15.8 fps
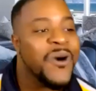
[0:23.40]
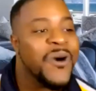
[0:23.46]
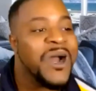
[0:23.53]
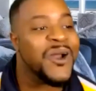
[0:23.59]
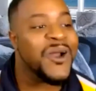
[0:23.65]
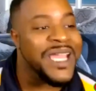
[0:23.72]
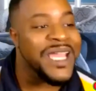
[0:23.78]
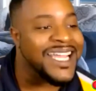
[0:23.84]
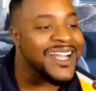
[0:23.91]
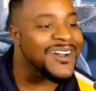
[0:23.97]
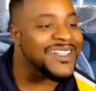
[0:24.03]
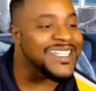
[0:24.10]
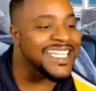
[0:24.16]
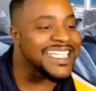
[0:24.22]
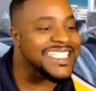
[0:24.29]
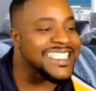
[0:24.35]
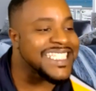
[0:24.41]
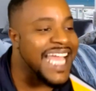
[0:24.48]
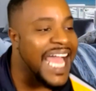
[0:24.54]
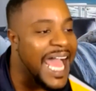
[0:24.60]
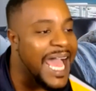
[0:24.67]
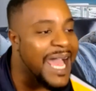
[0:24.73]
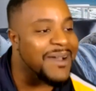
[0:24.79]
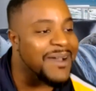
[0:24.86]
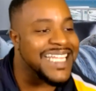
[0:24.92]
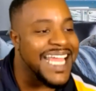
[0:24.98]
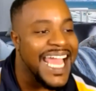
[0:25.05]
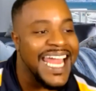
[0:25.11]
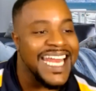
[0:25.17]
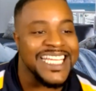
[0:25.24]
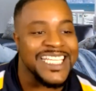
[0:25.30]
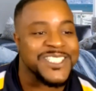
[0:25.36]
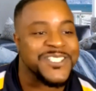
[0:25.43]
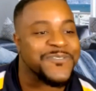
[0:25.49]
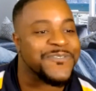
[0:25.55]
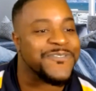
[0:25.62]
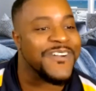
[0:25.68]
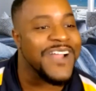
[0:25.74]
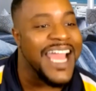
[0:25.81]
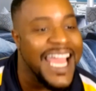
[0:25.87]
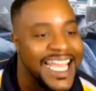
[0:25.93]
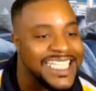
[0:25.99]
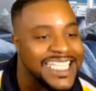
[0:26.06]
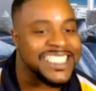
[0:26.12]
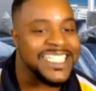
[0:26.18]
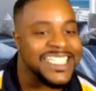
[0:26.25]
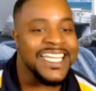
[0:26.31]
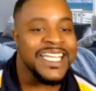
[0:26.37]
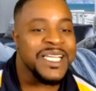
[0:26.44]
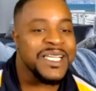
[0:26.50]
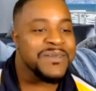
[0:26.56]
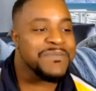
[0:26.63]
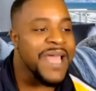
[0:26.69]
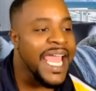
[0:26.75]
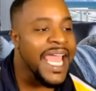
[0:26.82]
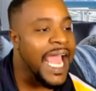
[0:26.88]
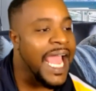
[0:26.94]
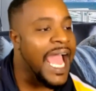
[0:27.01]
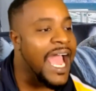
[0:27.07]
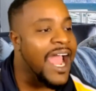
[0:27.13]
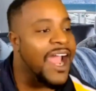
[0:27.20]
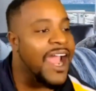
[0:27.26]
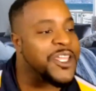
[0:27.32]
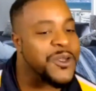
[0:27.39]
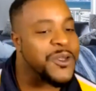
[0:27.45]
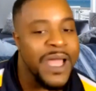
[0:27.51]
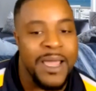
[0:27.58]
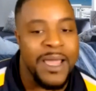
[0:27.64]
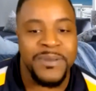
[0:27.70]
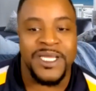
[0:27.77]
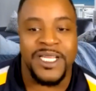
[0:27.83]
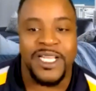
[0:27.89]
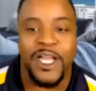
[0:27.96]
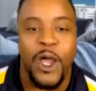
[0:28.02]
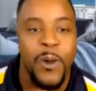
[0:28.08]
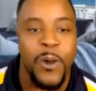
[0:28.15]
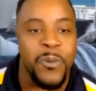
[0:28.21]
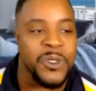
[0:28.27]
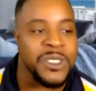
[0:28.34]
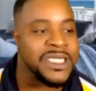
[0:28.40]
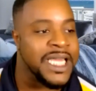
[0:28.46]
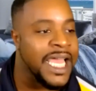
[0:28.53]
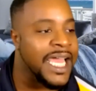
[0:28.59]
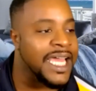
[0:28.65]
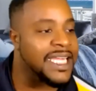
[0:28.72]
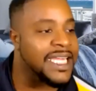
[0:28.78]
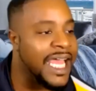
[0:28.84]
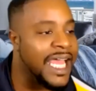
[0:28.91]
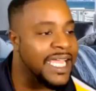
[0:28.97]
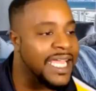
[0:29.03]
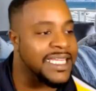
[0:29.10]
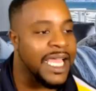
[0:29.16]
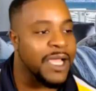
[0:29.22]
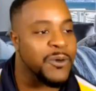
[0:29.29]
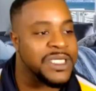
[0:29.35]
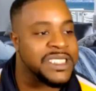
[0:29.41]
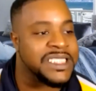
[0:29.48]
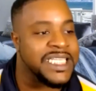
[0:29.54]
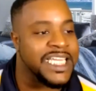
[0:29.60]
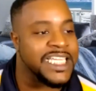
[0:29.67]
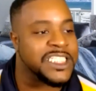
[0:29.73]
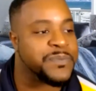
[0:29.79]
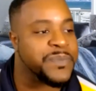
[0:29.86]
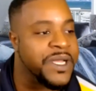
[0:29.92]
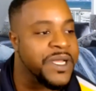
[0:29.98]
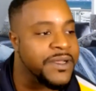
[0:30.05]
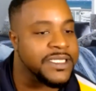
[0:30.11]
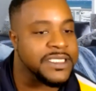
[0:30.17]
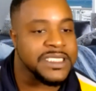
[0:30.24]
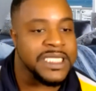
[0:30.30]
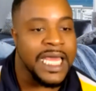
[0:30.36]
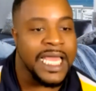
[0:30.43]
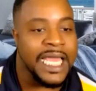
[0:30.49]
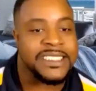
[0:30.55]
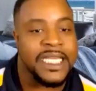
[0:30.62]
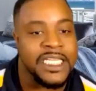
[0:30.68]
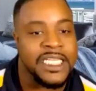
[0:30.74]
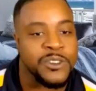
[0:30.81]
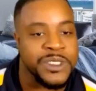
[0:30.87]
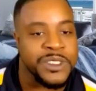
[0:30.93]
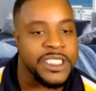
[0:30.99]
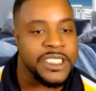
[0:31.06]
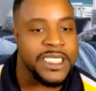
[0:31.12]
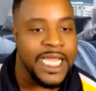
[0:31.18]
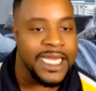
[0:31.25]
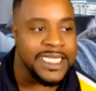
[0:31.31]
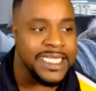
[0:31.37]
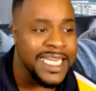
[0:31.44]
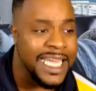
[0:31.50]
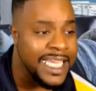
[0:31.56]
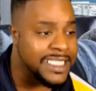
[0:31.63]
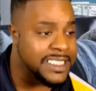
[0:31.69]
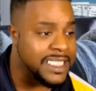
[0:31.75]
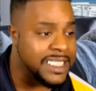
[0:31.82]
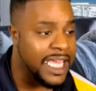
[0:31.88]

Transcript: one week on the job. That is fresh man, how are you able to cope with that? Like, like what's the experience like? Tell us what your day to day is